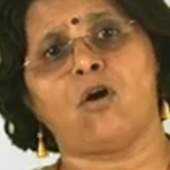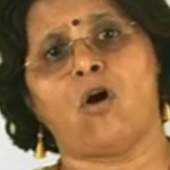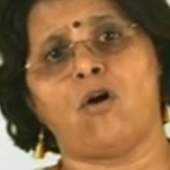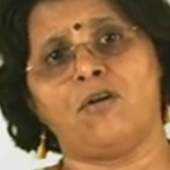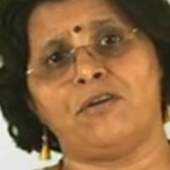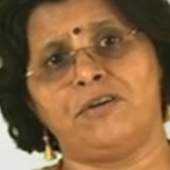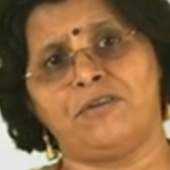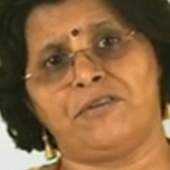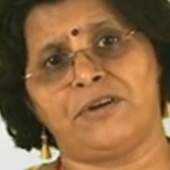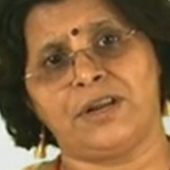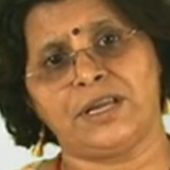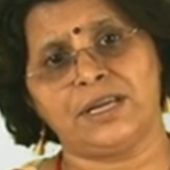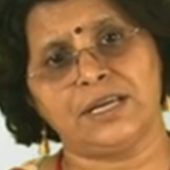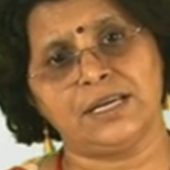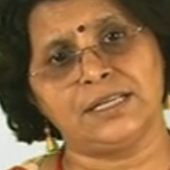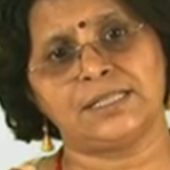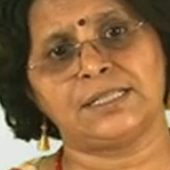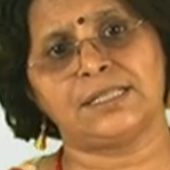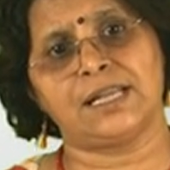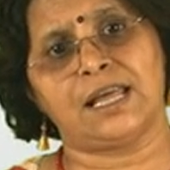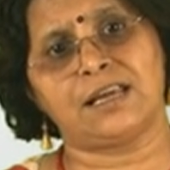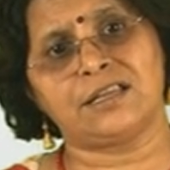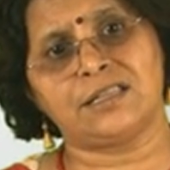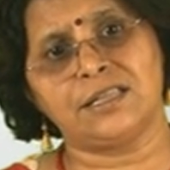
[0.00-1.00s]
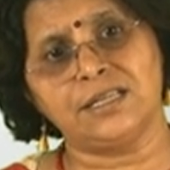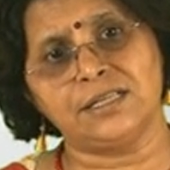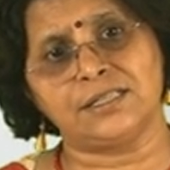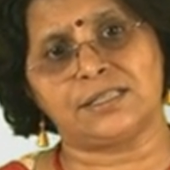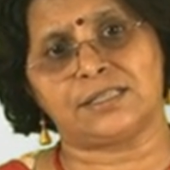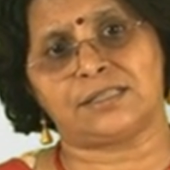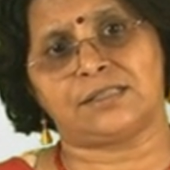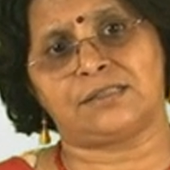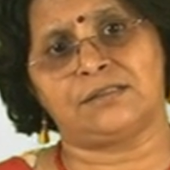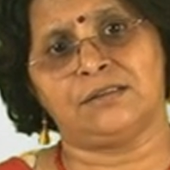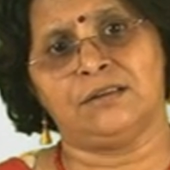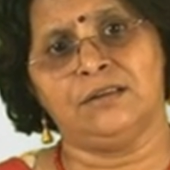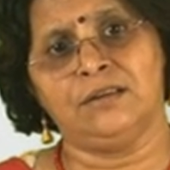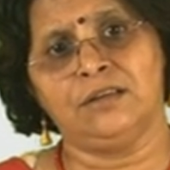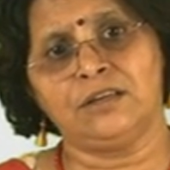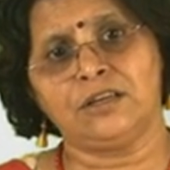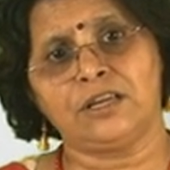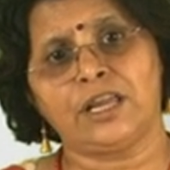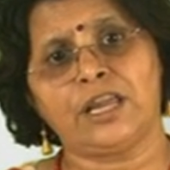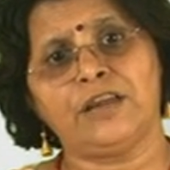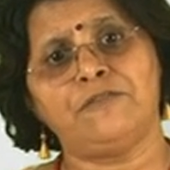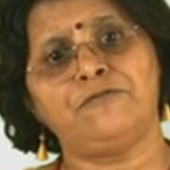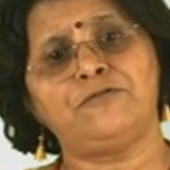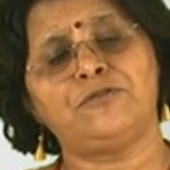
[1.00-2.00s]
ordering is like this.
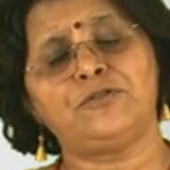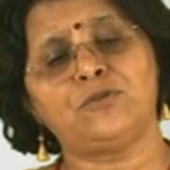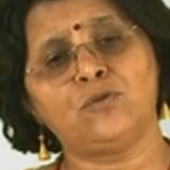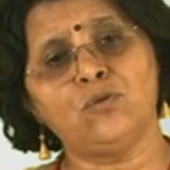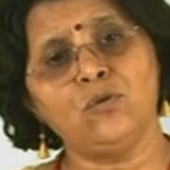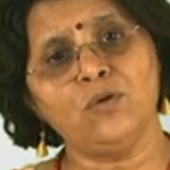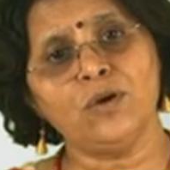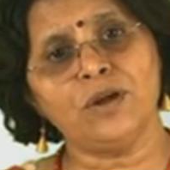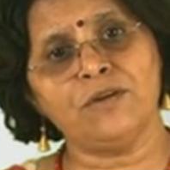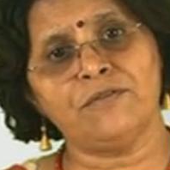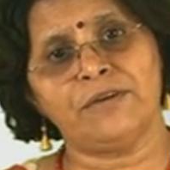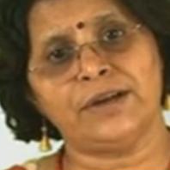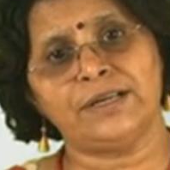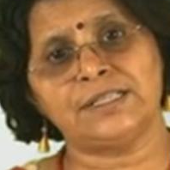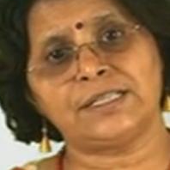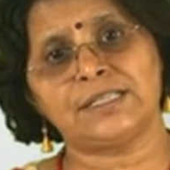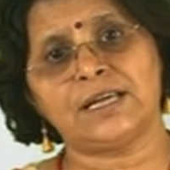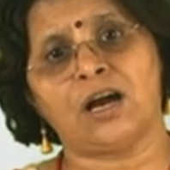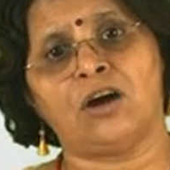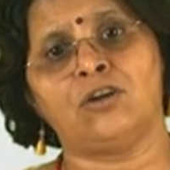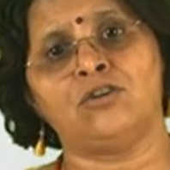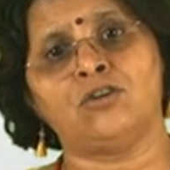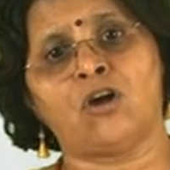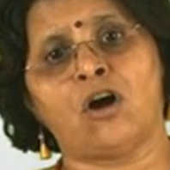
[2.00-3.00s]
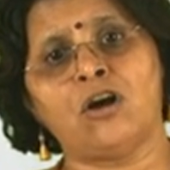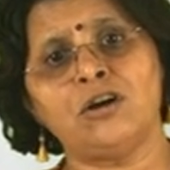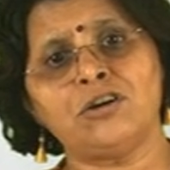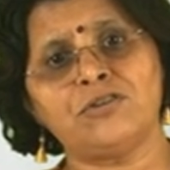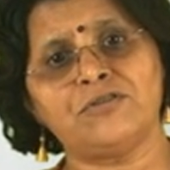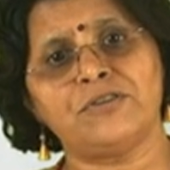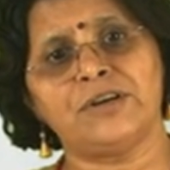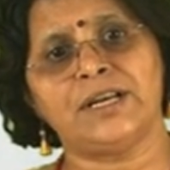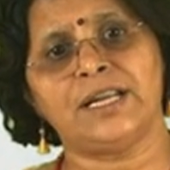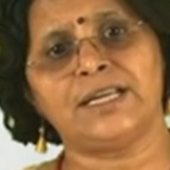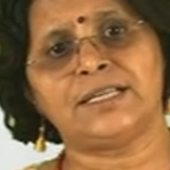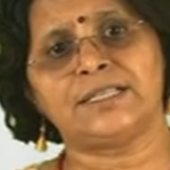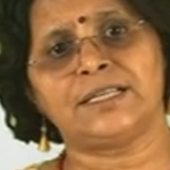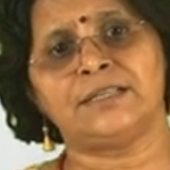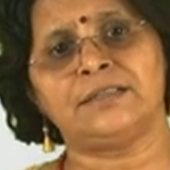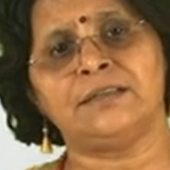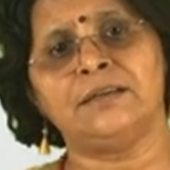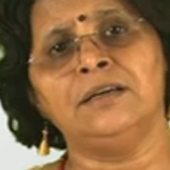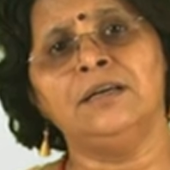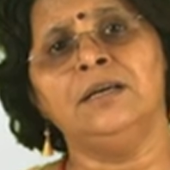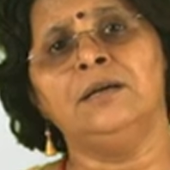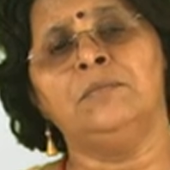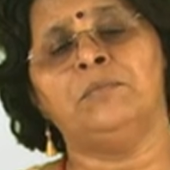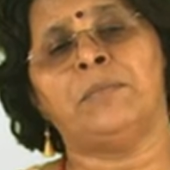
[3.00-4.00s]
If two events are not related